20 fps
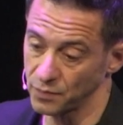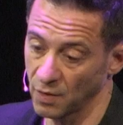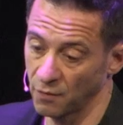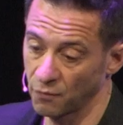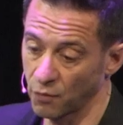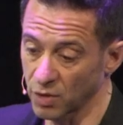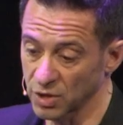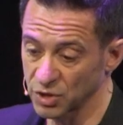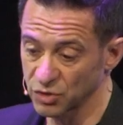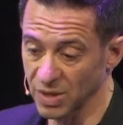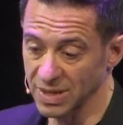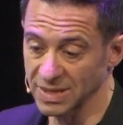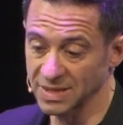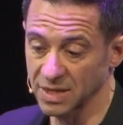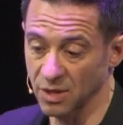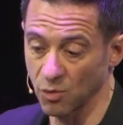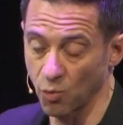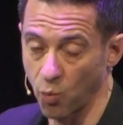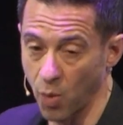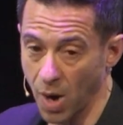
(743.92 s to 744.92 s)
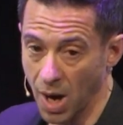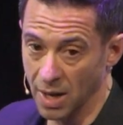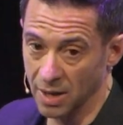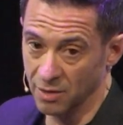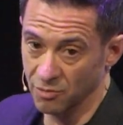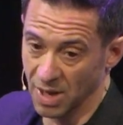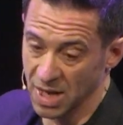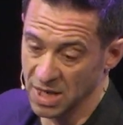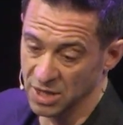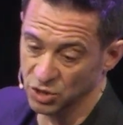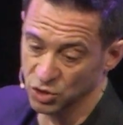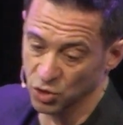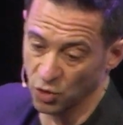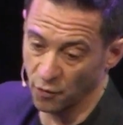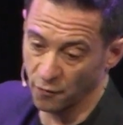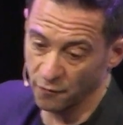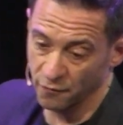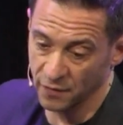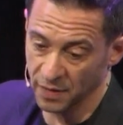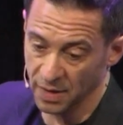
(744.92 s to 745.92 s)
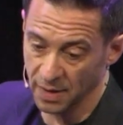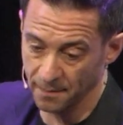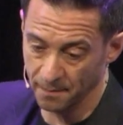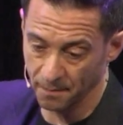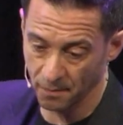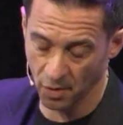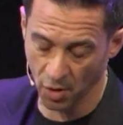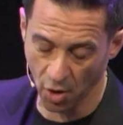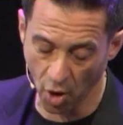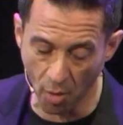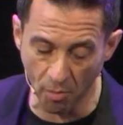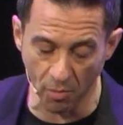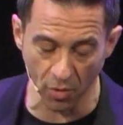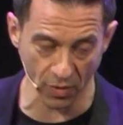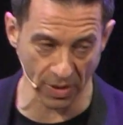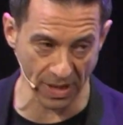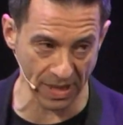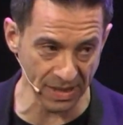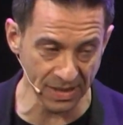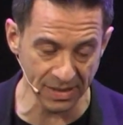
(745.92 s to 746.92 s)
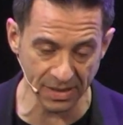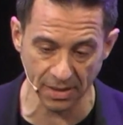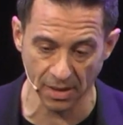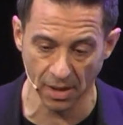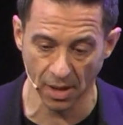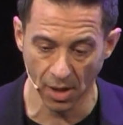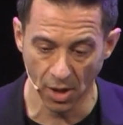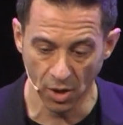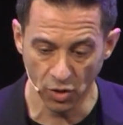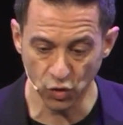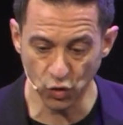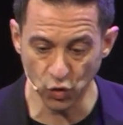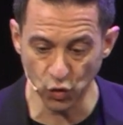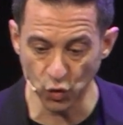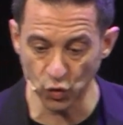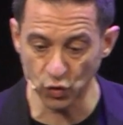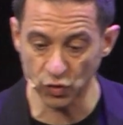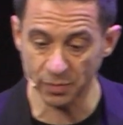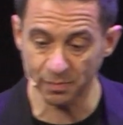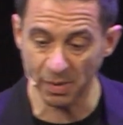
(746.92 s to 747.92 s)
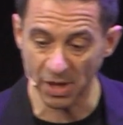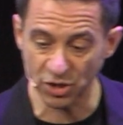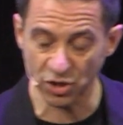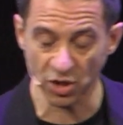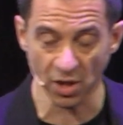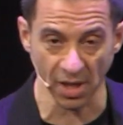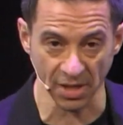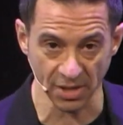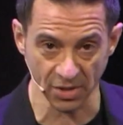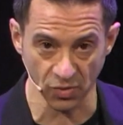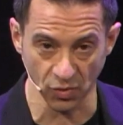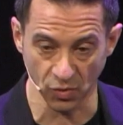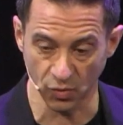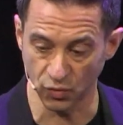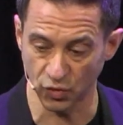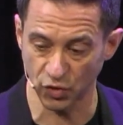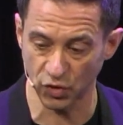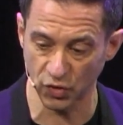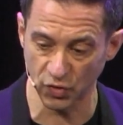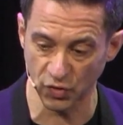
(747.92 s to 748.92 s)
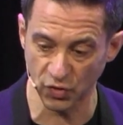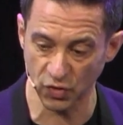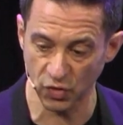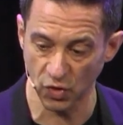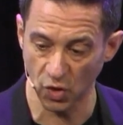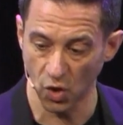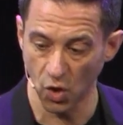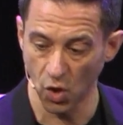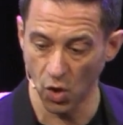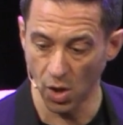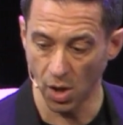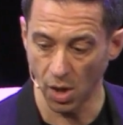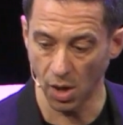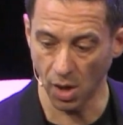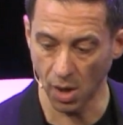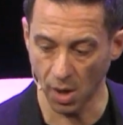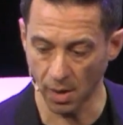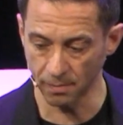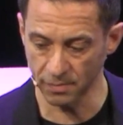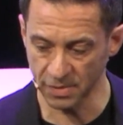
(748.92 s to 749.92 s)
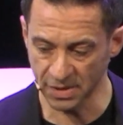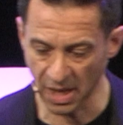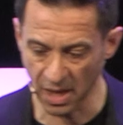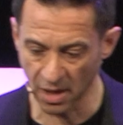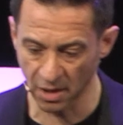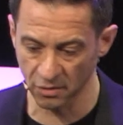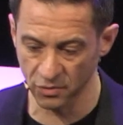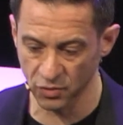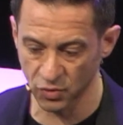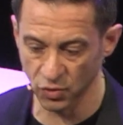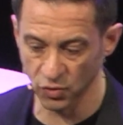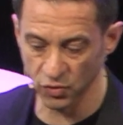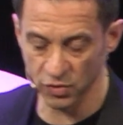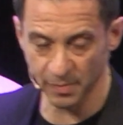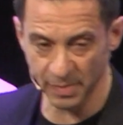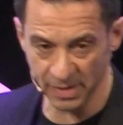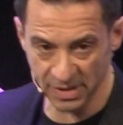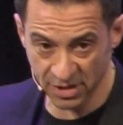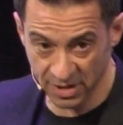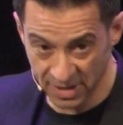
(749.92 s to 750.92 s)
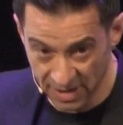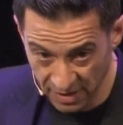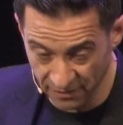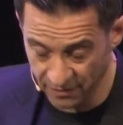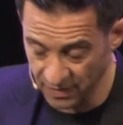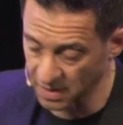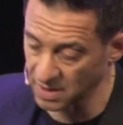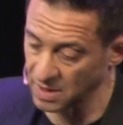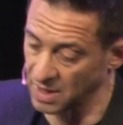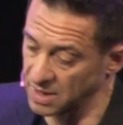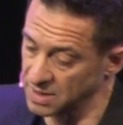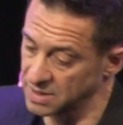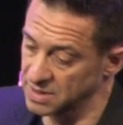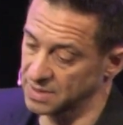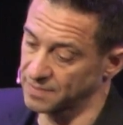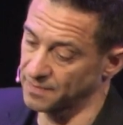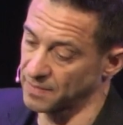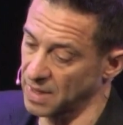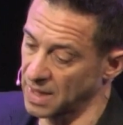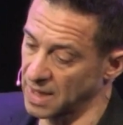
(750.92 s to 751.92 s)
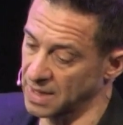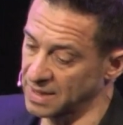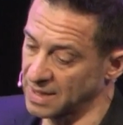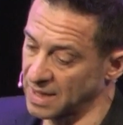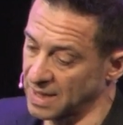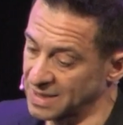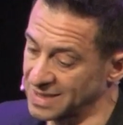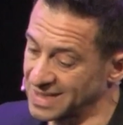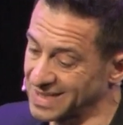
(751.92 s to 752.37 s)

for addressing wide range of common needs to specialized solutions tailored to specific needs. And then